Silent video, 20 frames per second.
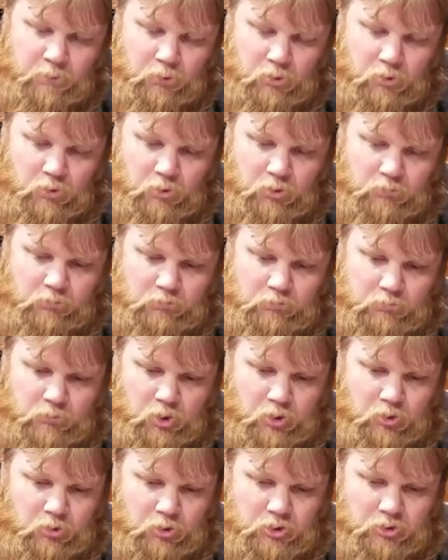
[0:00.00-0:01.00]
Oh,
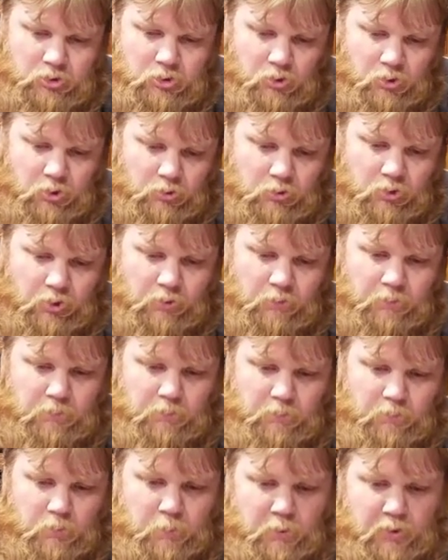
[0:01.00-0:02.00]
no, let's not do that.
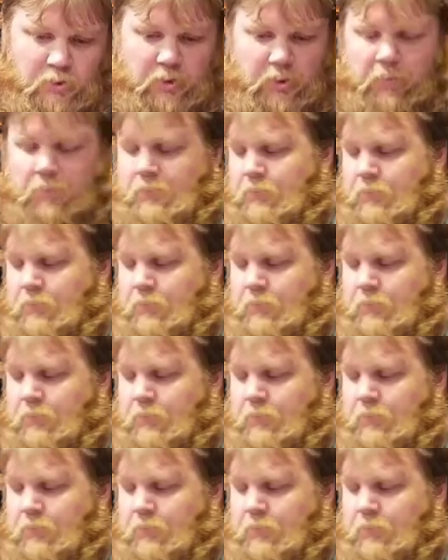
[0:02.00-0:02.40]
We'll put it there.